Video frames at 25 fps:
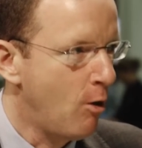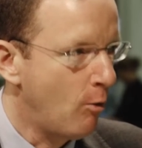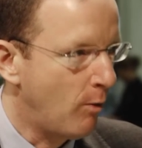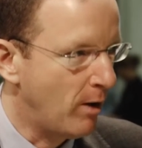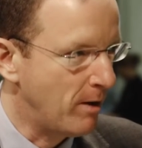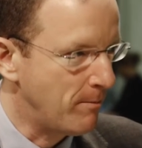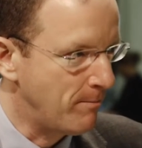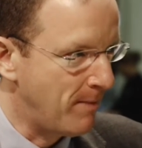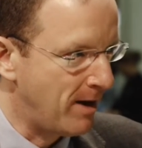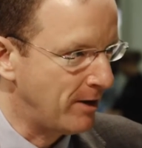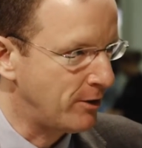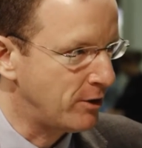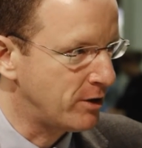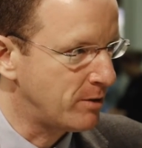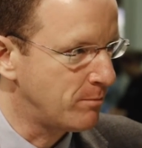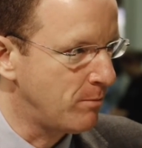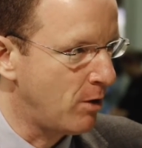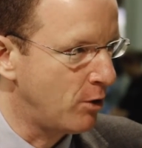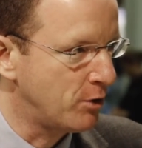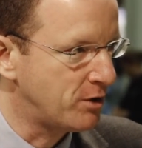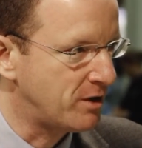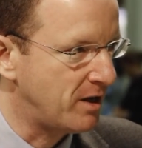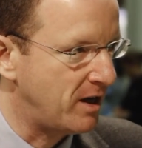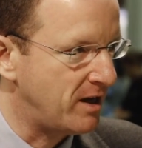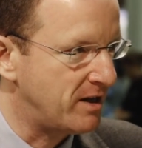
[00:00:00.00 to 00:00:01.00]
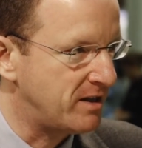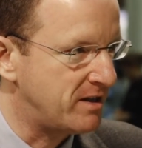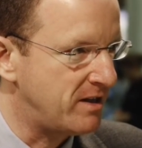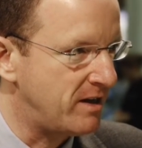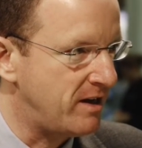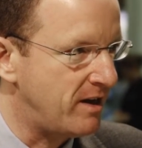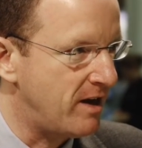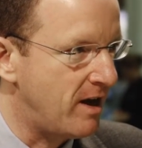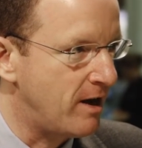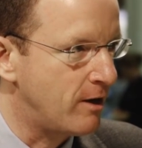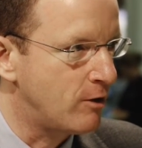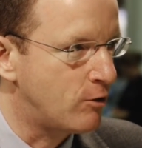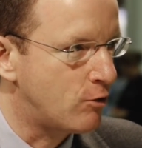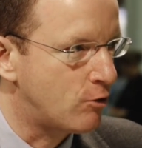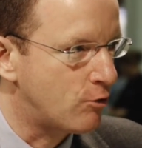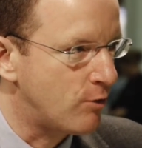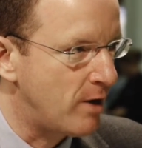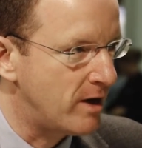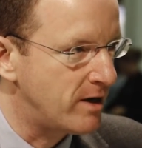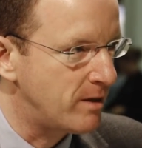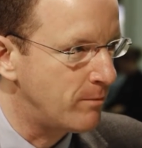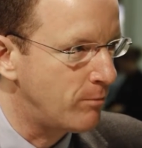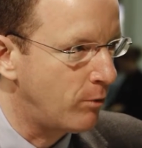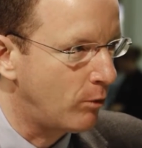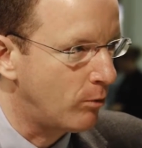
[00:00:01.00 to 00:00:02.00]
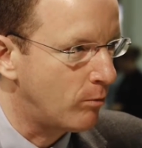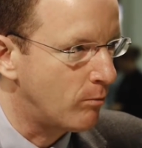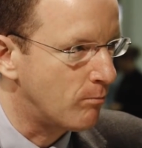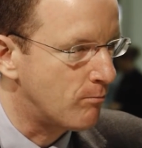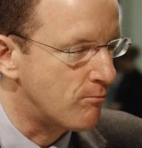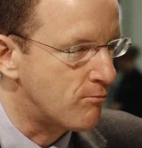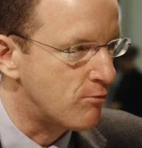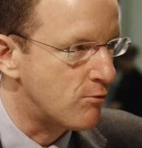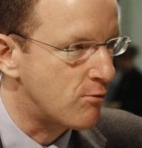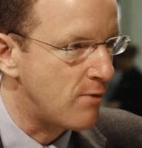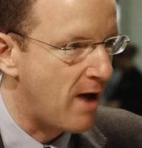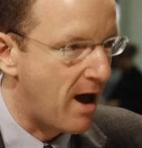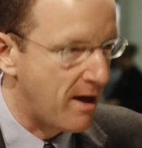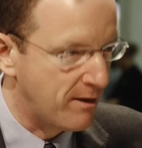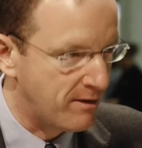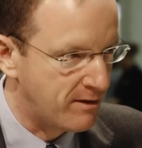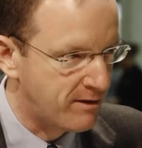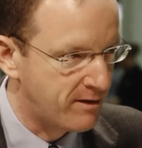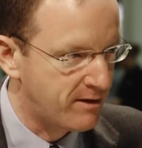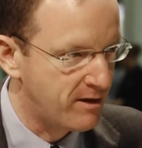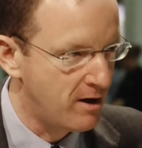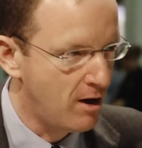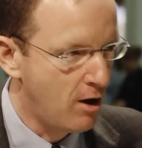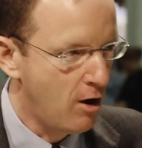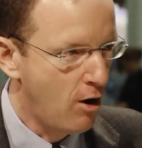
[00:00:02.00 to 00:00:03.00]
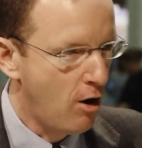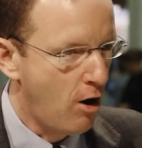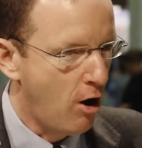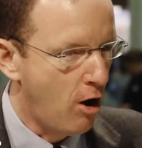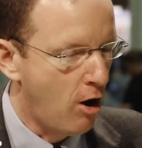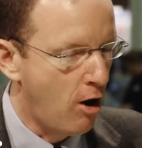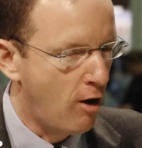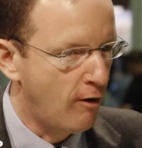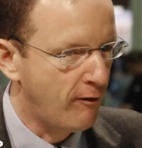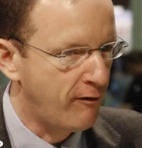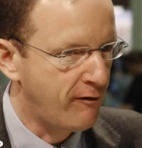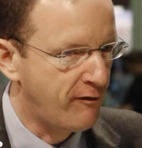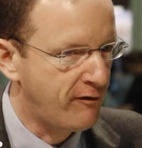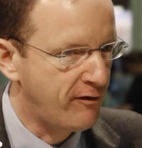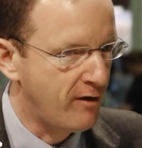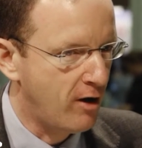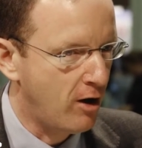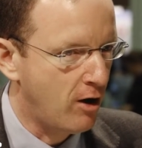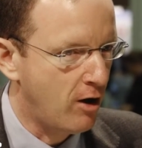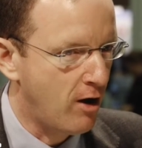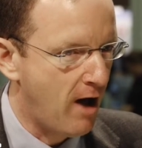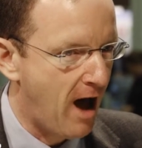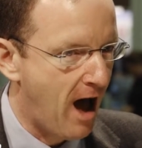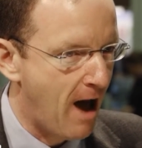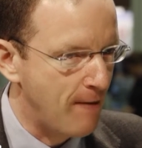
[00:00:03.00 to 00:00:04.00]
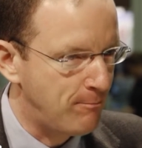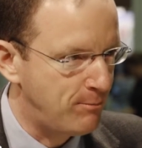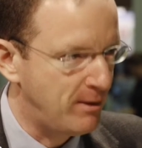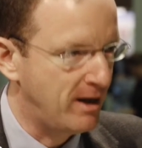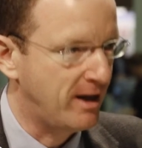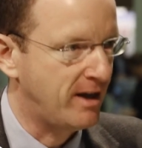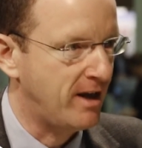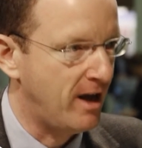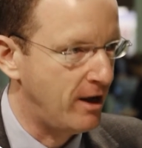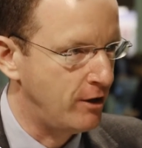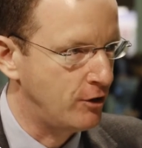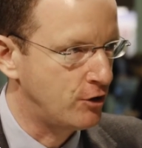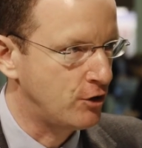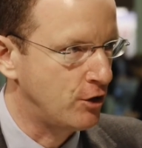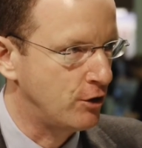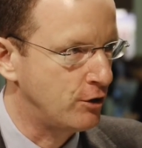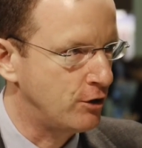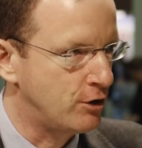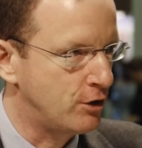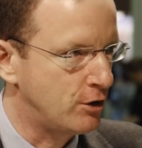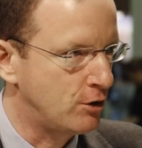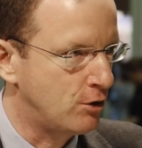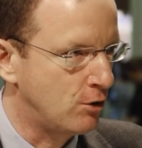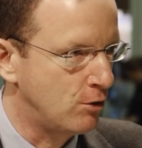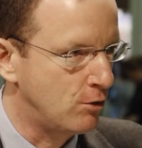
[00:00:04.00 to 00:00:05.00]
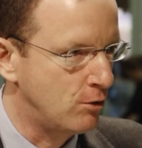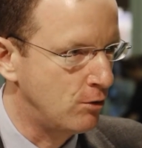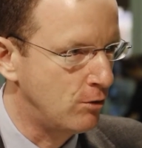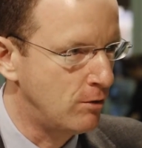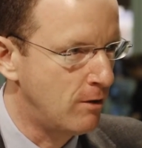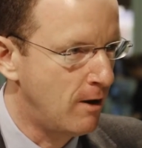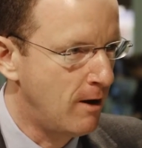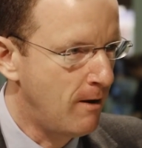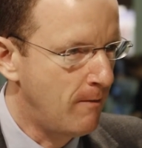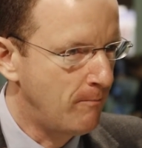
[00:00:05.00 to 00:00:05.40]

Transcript: What matters most is the incredible breadth of applications to